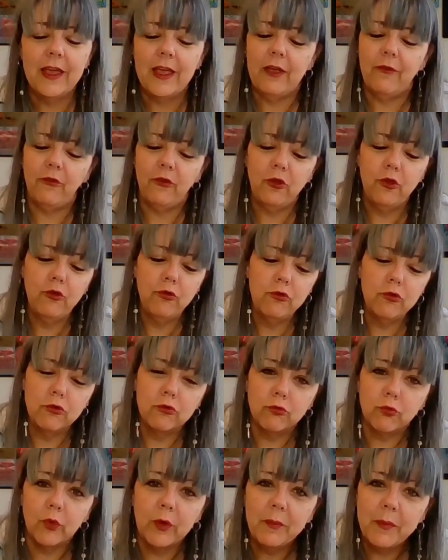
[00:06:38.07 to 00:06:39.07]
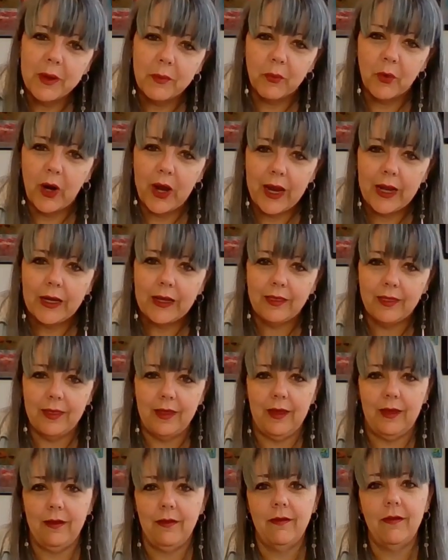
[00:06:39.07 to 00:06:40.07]
If you don't remember
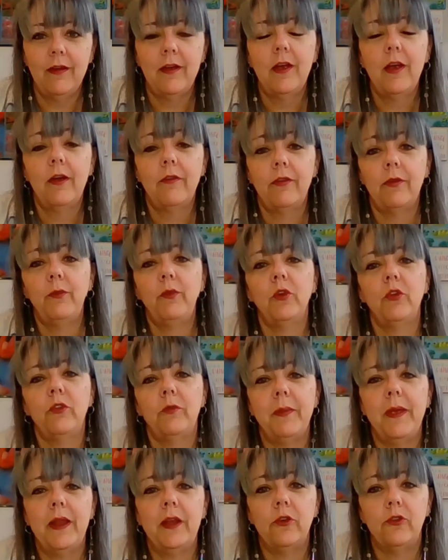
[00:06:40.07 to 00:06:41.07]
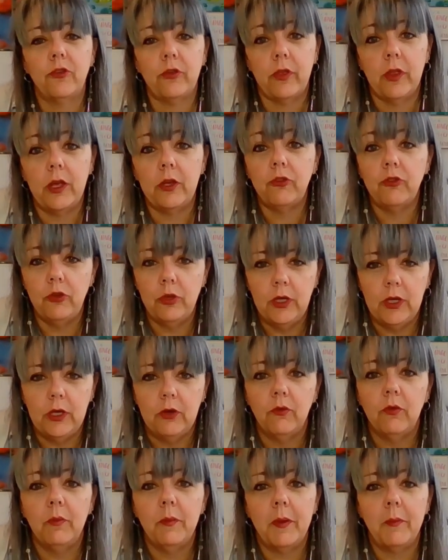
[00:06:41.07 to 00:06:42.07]
anything from your Spanish class, you
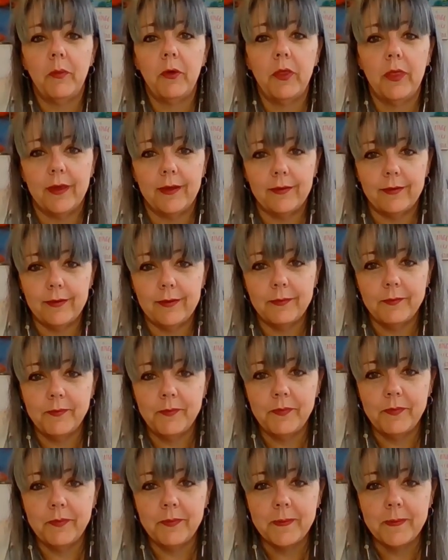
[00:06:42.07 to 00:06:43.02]
need to remember this.